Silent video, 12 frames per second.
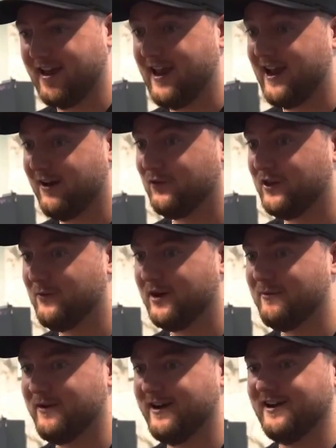hey, I really
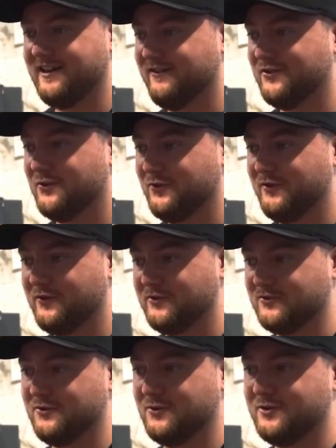want to buy an 1103
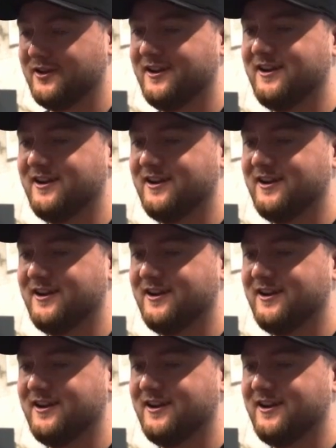rose gold.